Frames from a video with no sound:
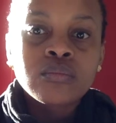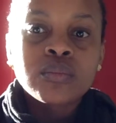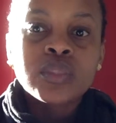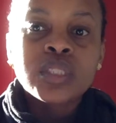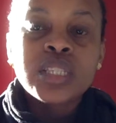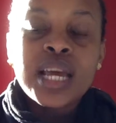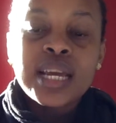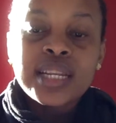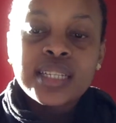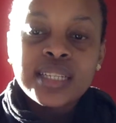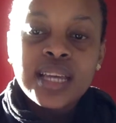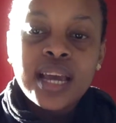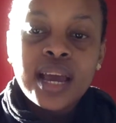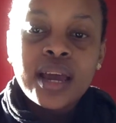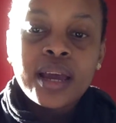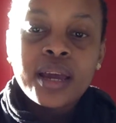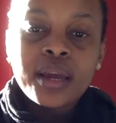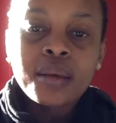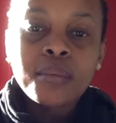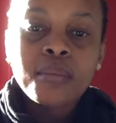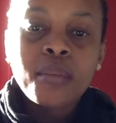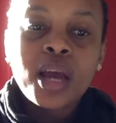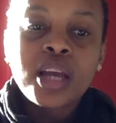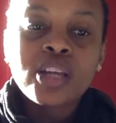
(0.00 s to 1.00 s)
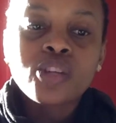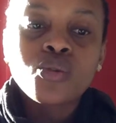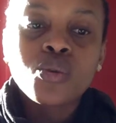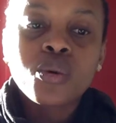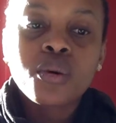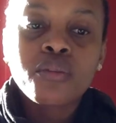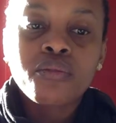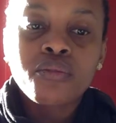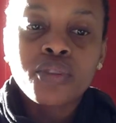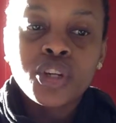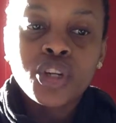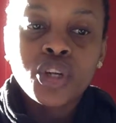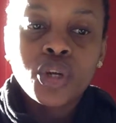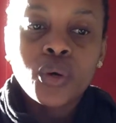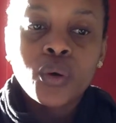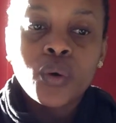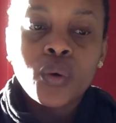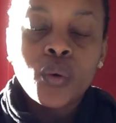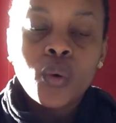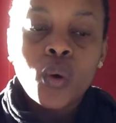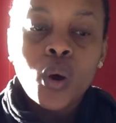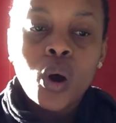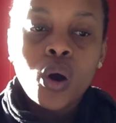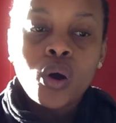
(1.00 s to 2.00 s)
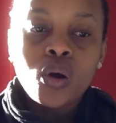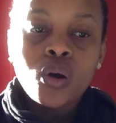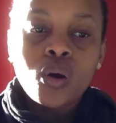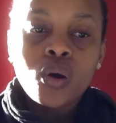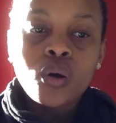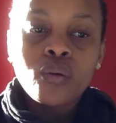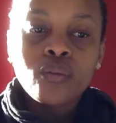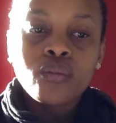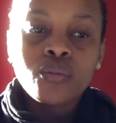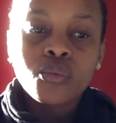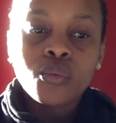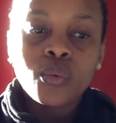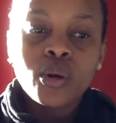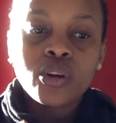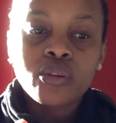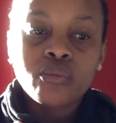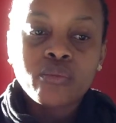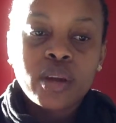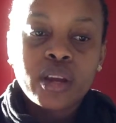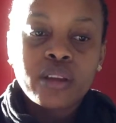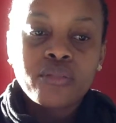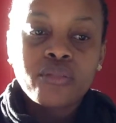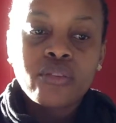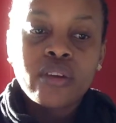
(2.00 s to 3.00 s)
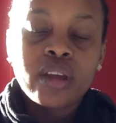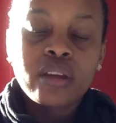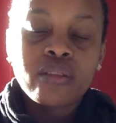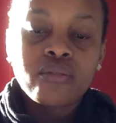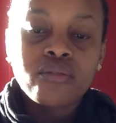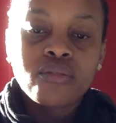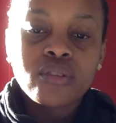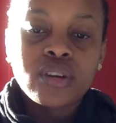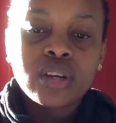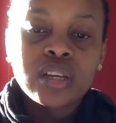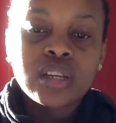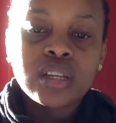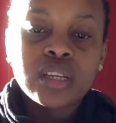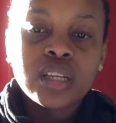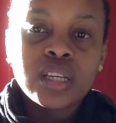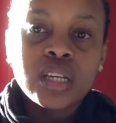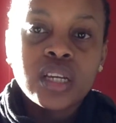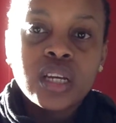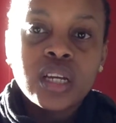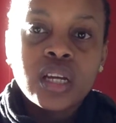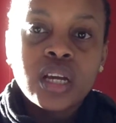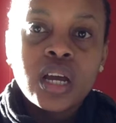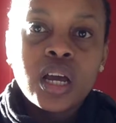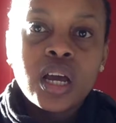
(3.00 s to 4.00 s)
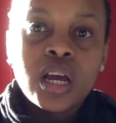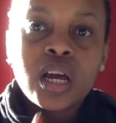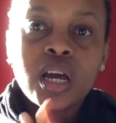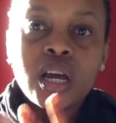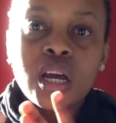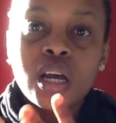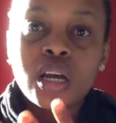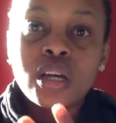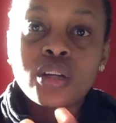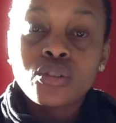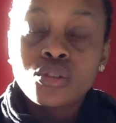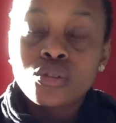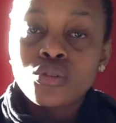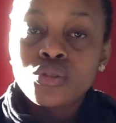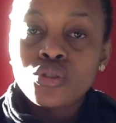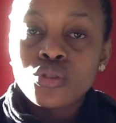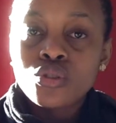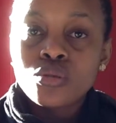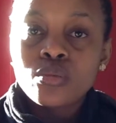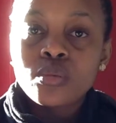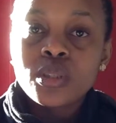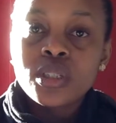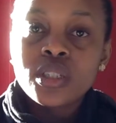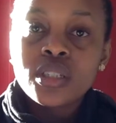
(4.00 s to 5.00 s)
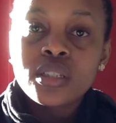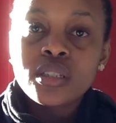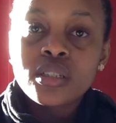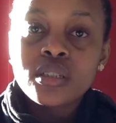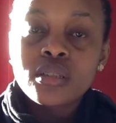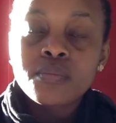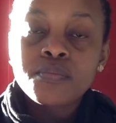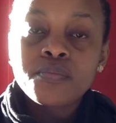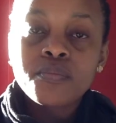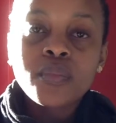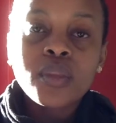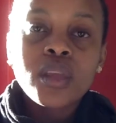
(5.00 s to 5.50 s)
that time I saw a video of one of my favorite YouTubers,